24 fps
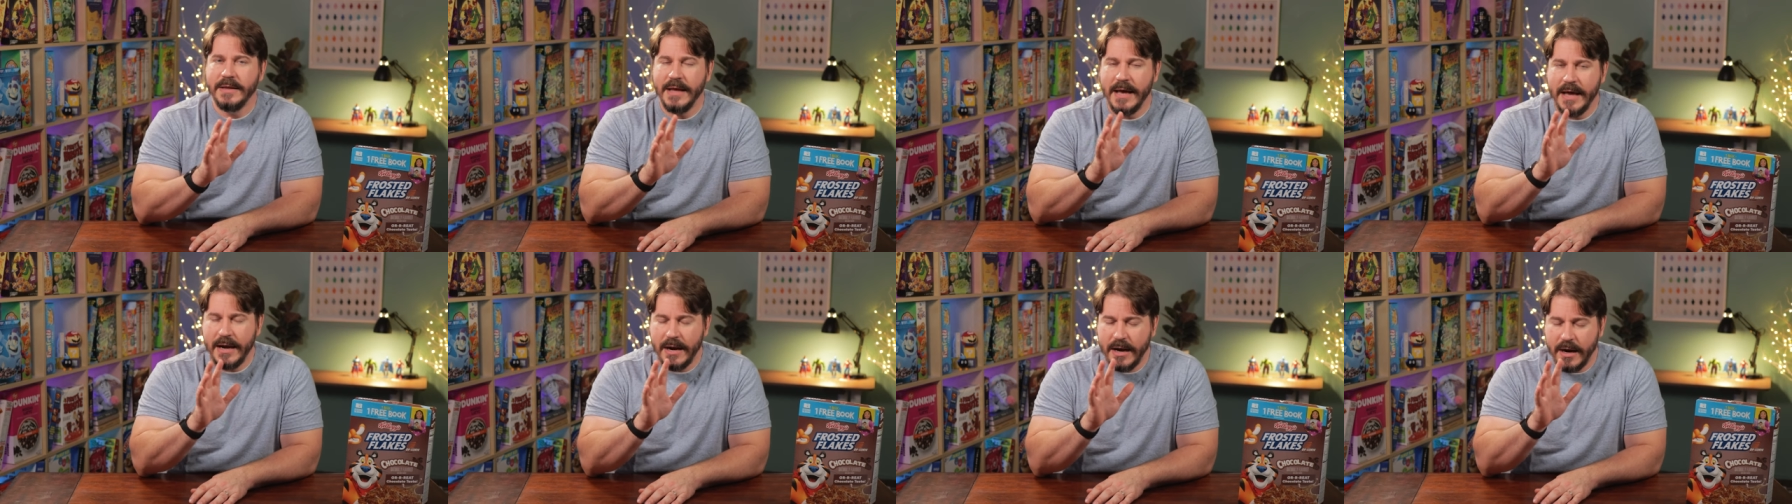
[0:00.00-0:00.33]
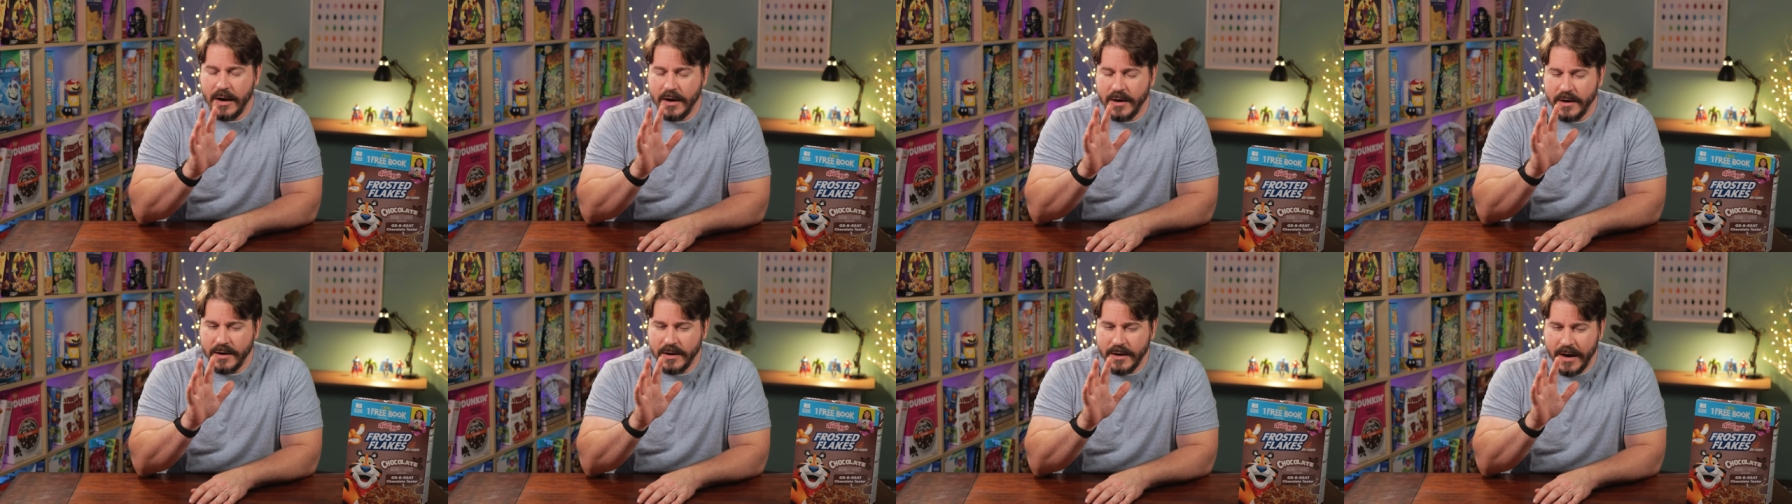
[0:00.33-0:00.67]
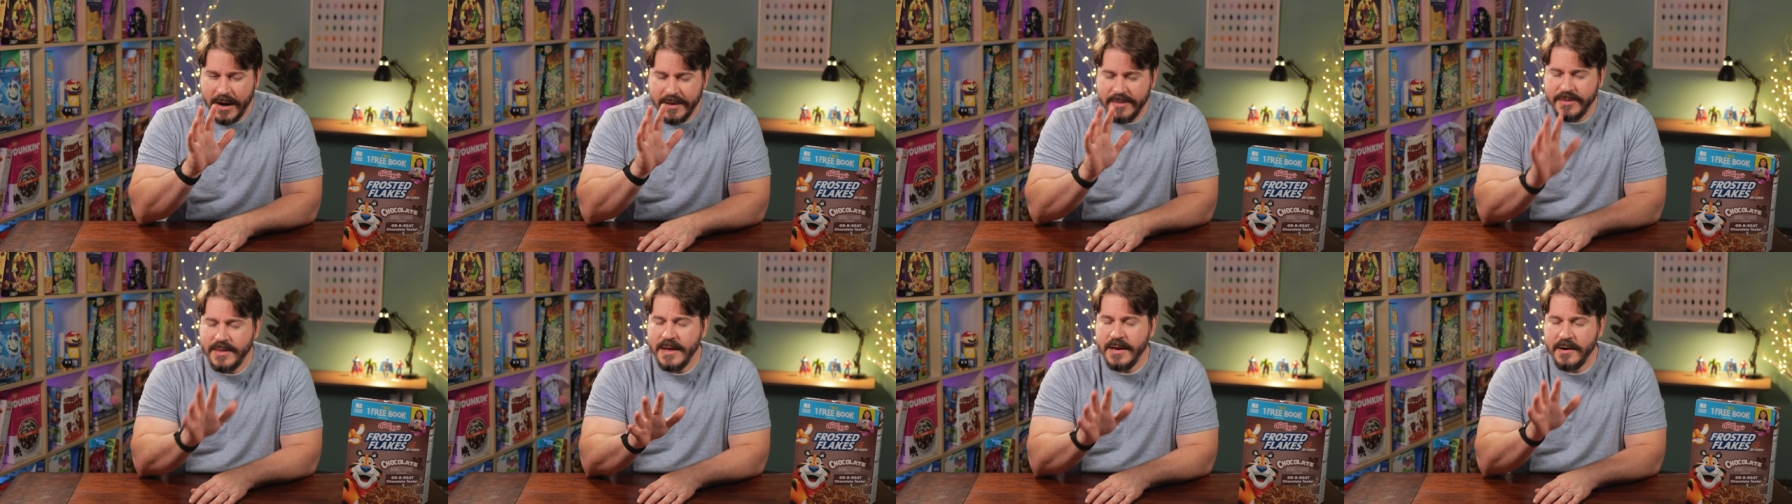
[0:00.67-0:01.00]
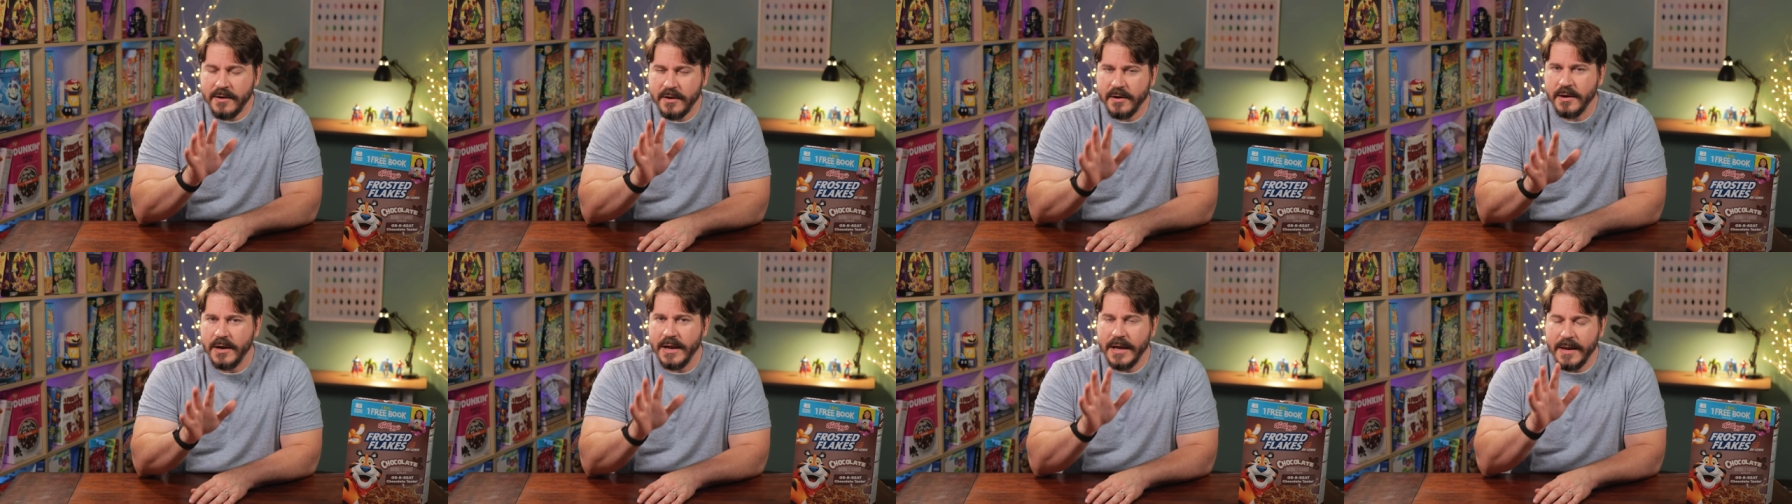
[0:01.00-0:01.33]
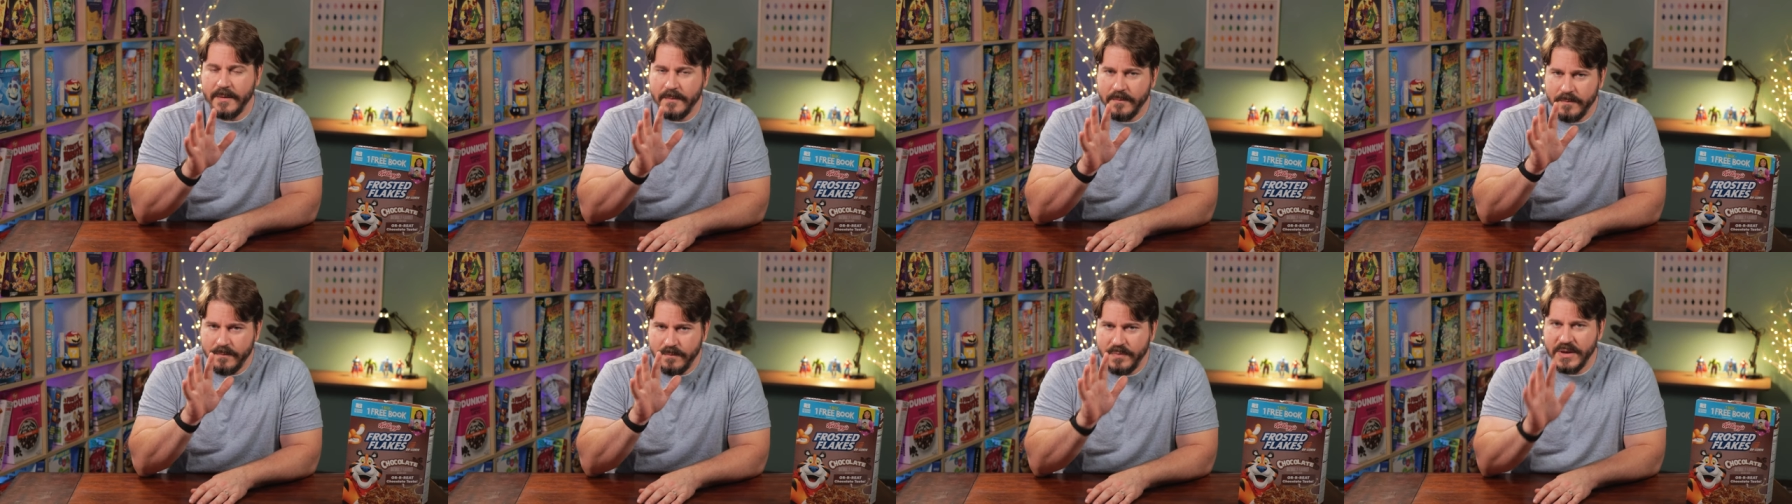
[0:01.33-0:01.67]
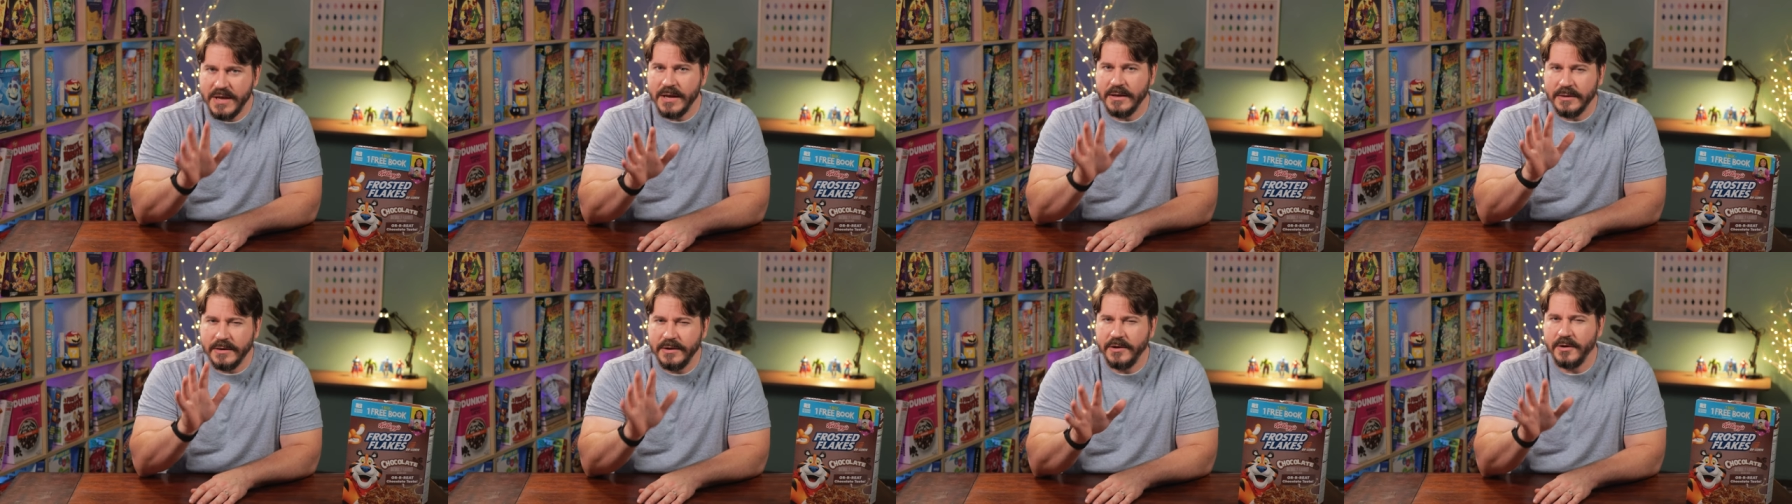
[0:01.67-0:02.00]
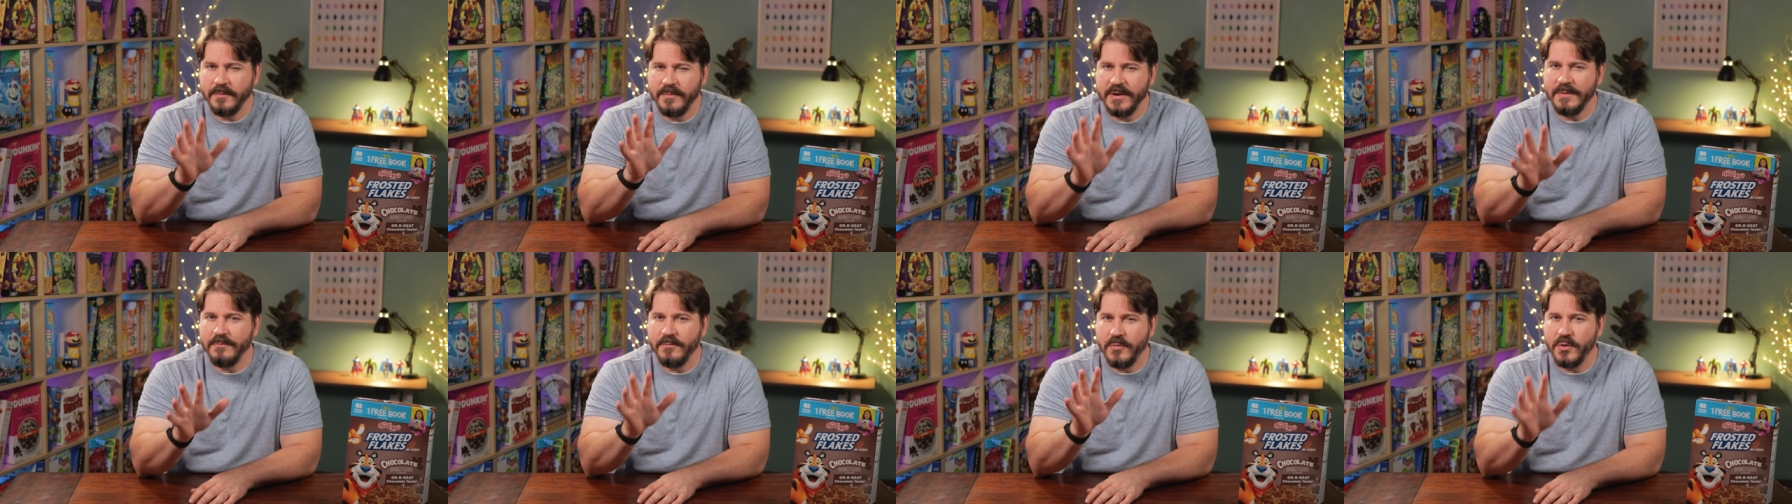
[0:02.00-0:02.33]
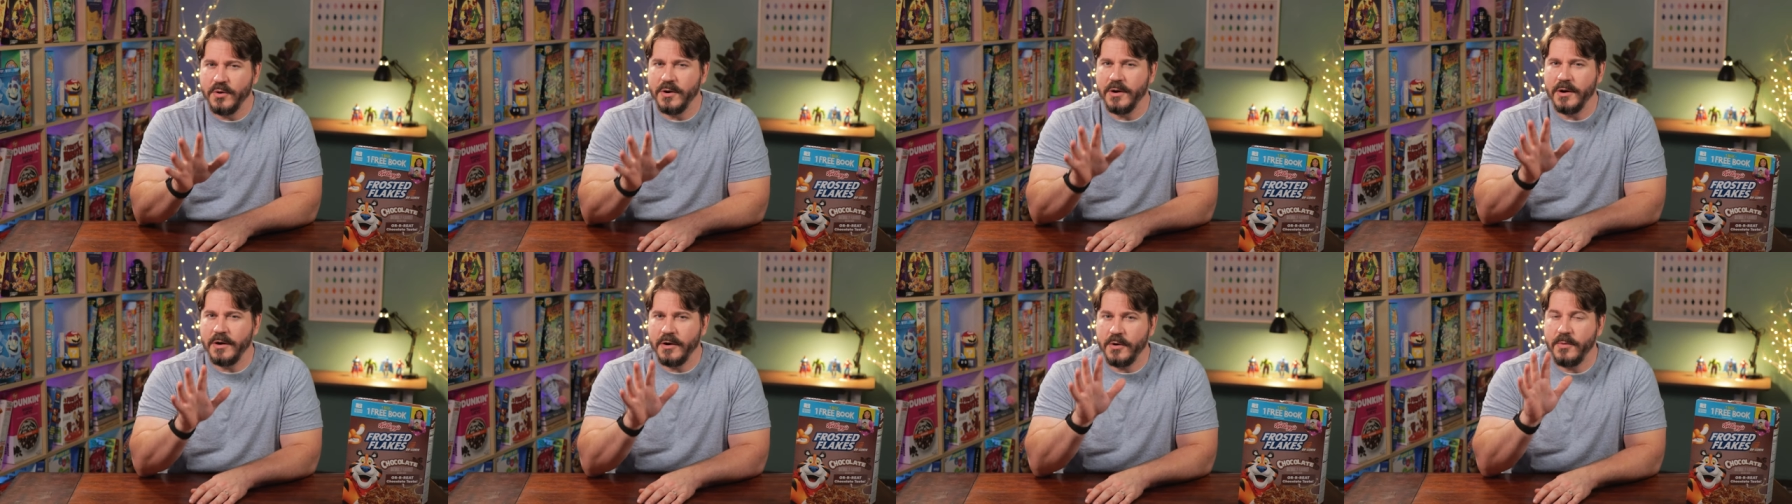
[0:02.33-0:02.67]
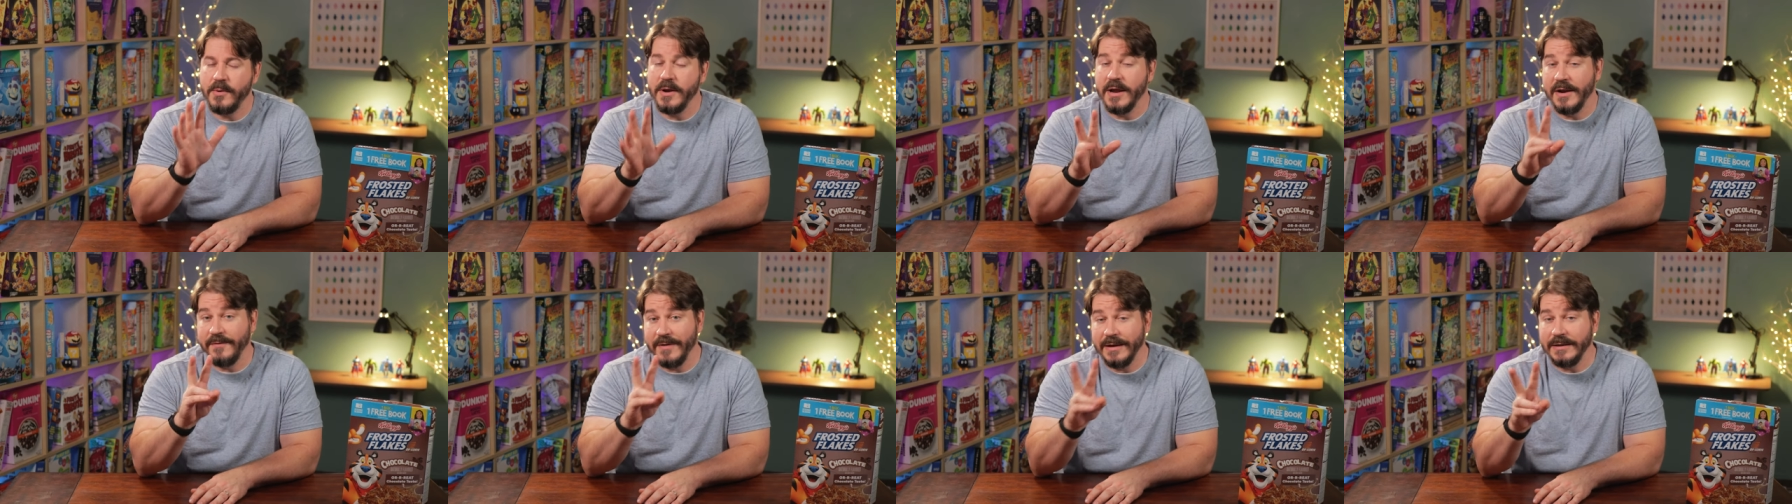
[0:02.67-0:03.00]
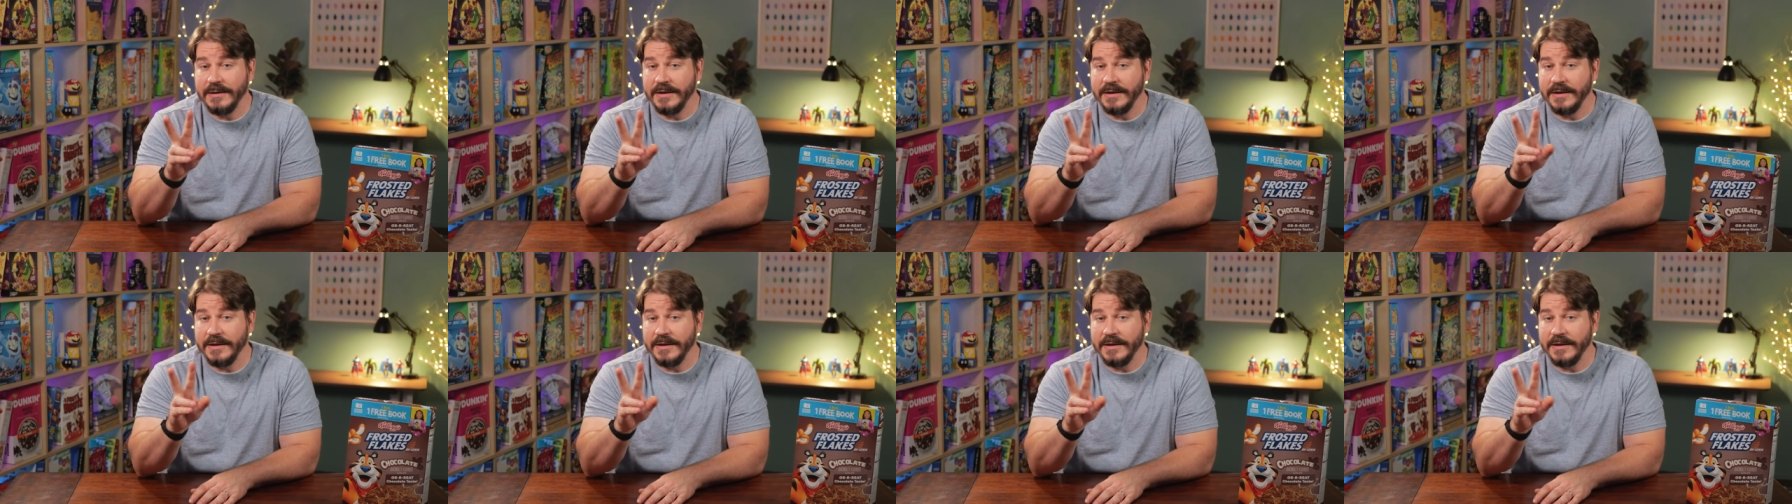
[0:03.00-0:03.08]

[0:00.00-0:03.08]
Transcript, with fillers: that are, I think, are going to be a little bit more creative,